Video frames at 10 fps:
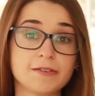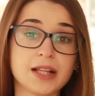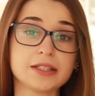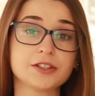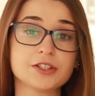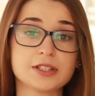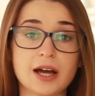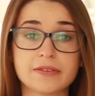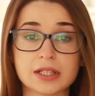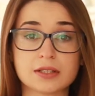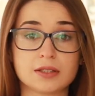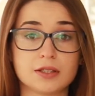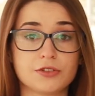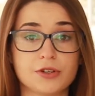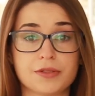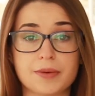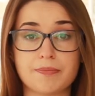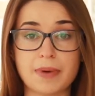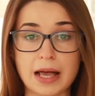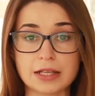Flutter is now considered the
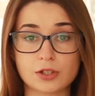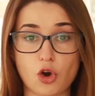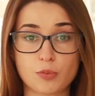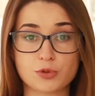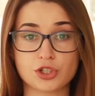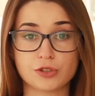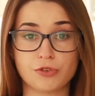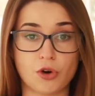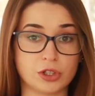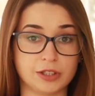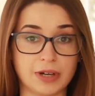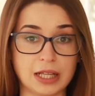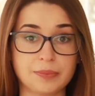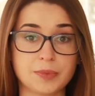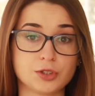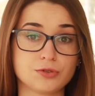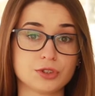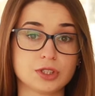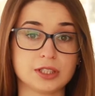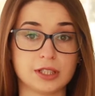best option for development
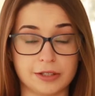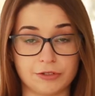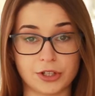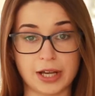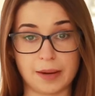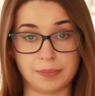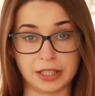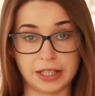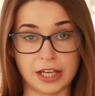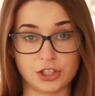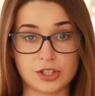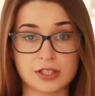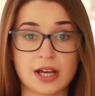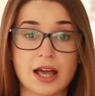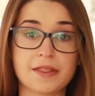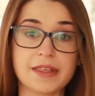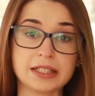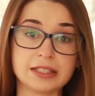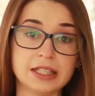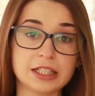food delivery applications
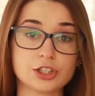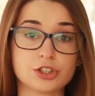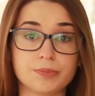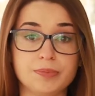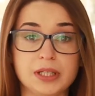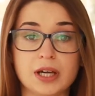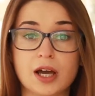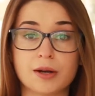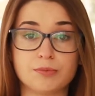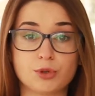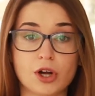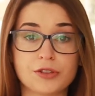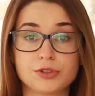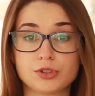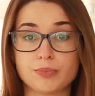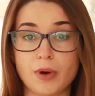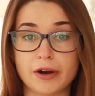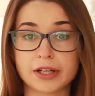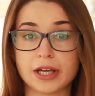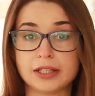that need to be brought to the
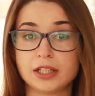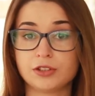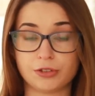market in